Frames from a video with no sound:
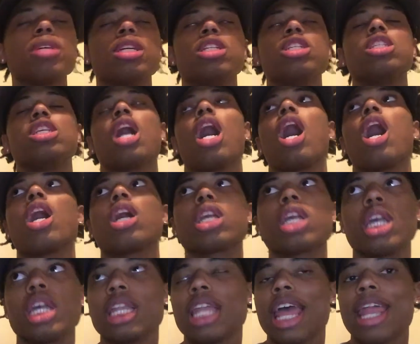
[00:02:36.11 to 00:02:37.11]
and
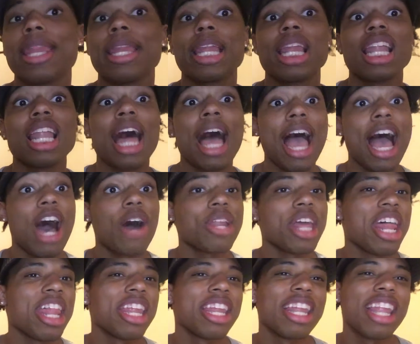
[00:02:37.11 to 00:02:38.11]
talking and loud
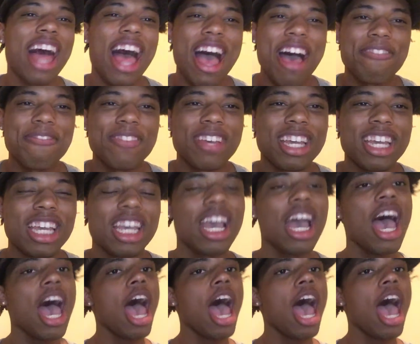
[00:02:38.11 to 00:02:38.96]
and laughing,